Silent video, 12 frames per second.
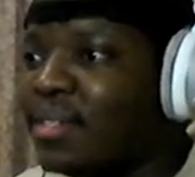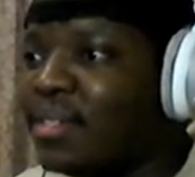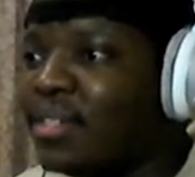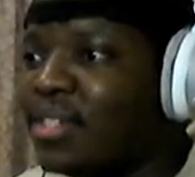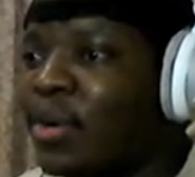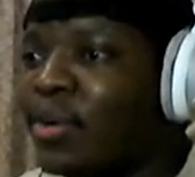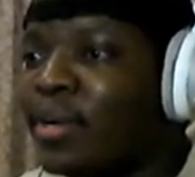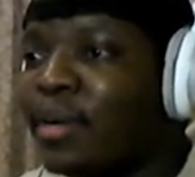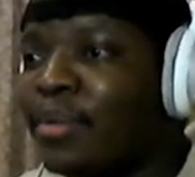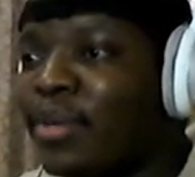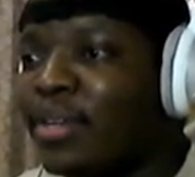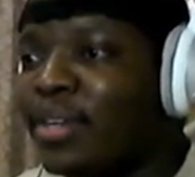show
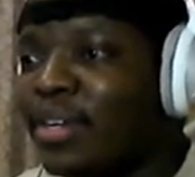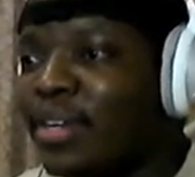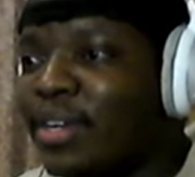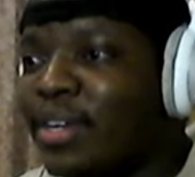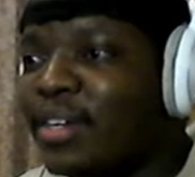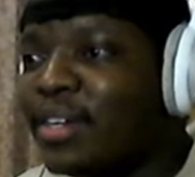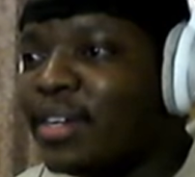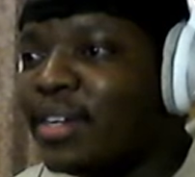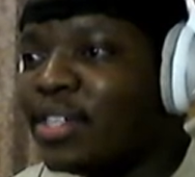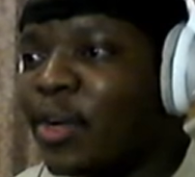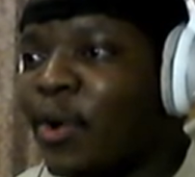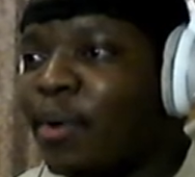him
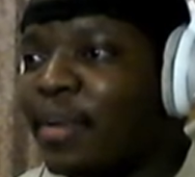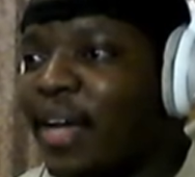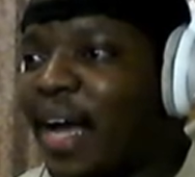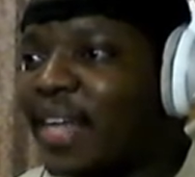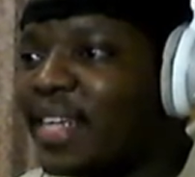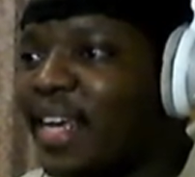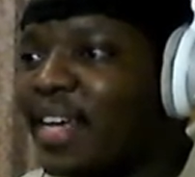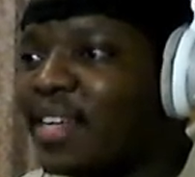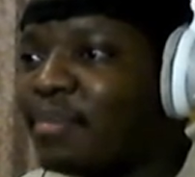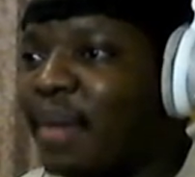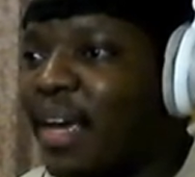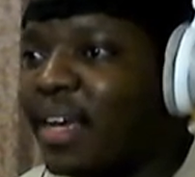he got
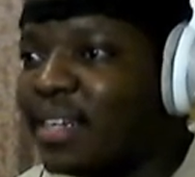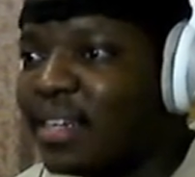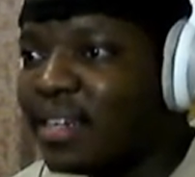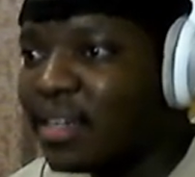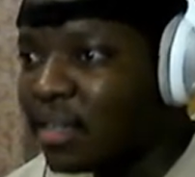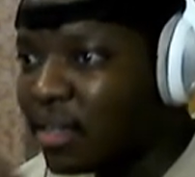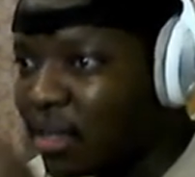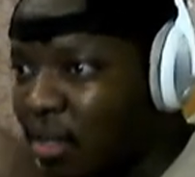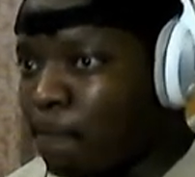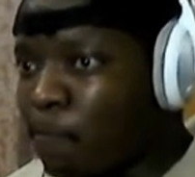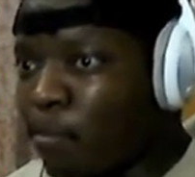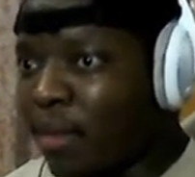skills, man.
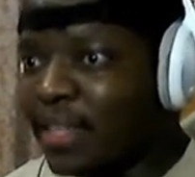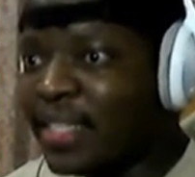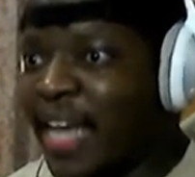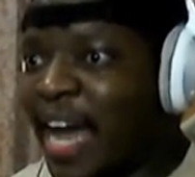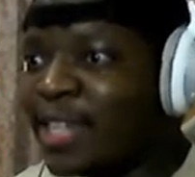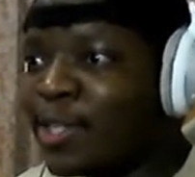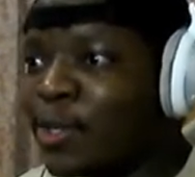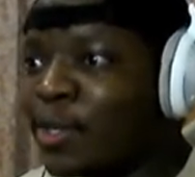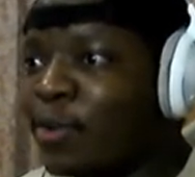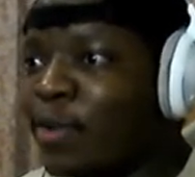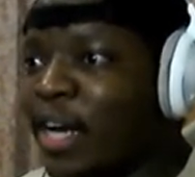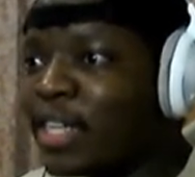Dad to
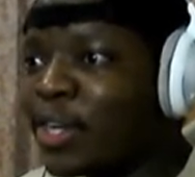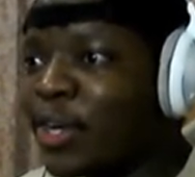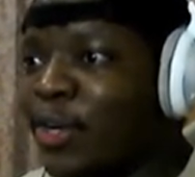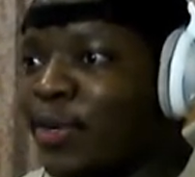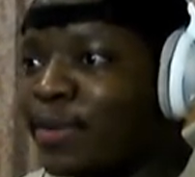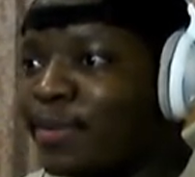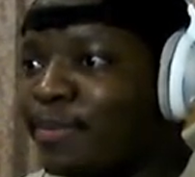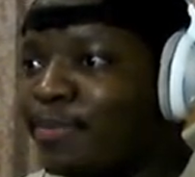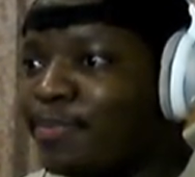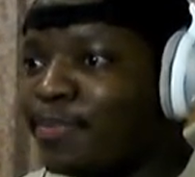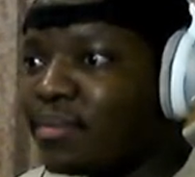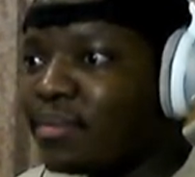the rescue.
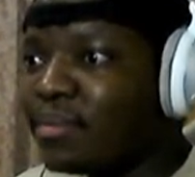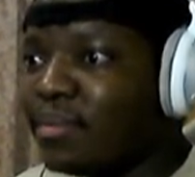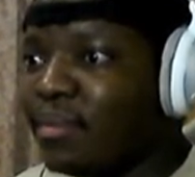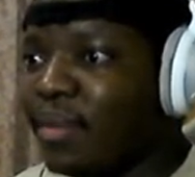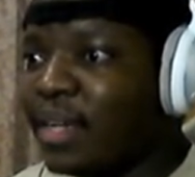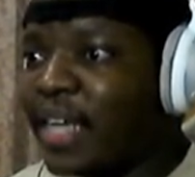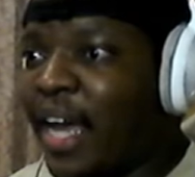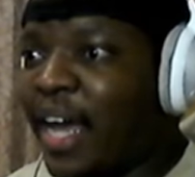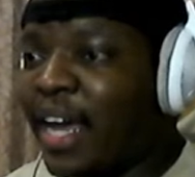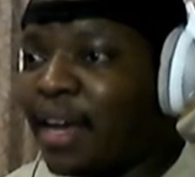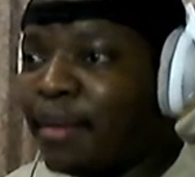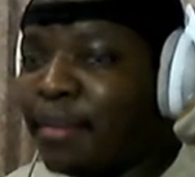
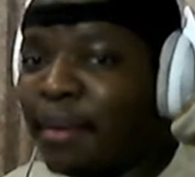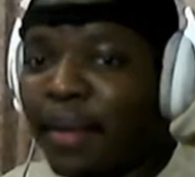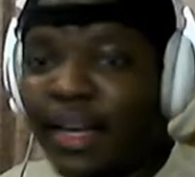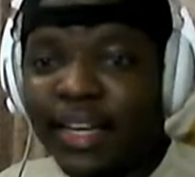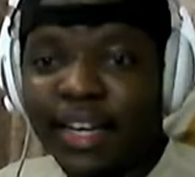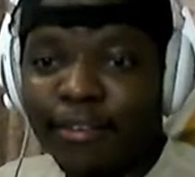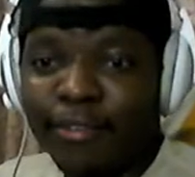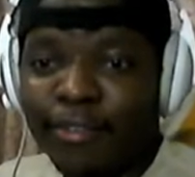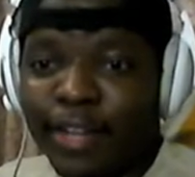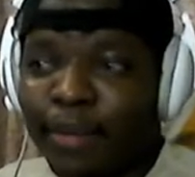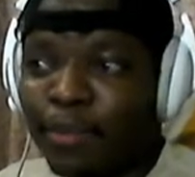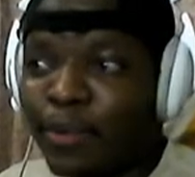Damn, he made her
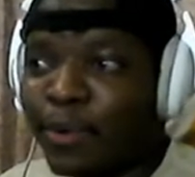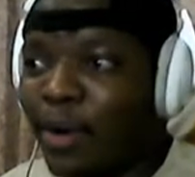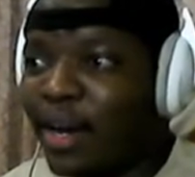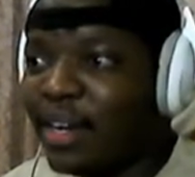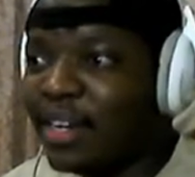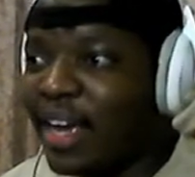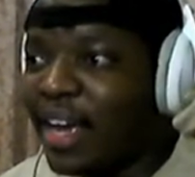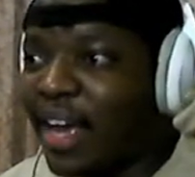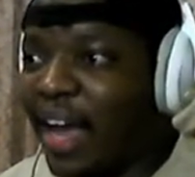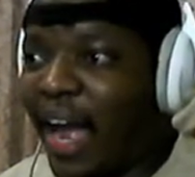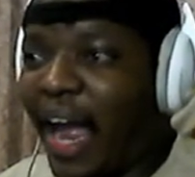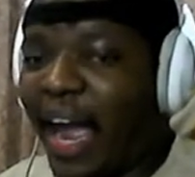flip with one
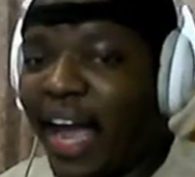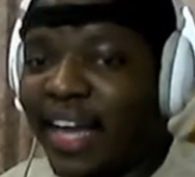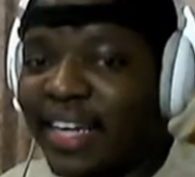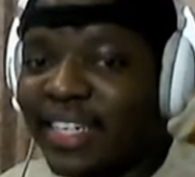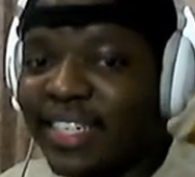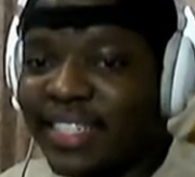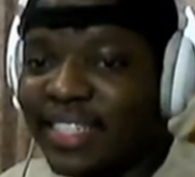hand.